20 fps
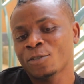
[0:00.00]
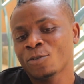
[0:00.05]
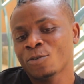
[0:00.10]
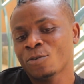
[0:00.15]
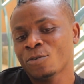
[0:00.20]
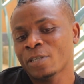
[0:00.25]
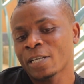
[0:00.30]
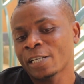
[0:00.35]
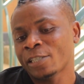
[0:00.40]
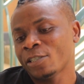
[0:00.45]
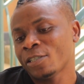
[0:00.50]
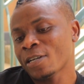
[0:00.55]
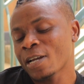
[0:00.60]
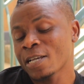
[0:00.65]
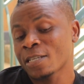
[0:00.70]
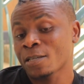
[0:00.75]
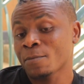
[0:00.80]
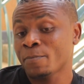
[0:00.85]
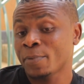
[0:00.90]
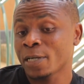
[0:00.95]
You know,
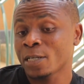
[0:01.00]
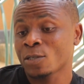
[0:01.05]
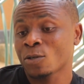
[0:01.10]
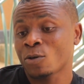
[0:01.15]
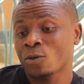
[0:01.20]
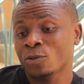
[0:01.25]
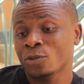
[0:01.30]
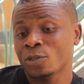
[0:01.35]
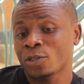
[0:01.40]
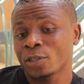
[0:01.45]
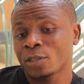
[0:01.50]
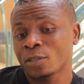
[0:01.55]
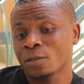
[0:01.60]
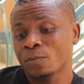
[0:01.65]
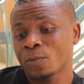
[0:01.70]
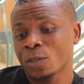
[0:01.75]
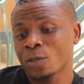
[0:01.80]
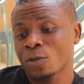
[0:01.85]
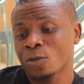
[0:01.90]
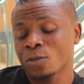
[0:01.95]
Nigeria is a blessed country
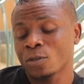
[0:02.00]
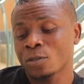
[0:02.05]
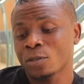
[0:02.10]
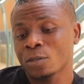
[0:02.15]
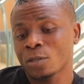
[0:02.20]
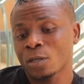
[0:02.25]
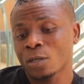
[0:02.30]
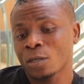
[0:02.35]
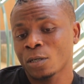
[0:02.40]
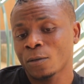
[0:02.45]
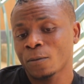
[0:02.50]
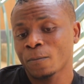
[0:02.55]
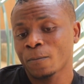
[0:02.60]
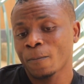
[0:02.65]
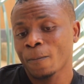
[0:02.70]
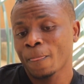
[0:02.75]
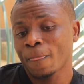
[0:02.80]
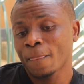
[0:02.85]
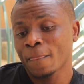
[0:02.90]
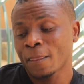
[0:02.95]
because um,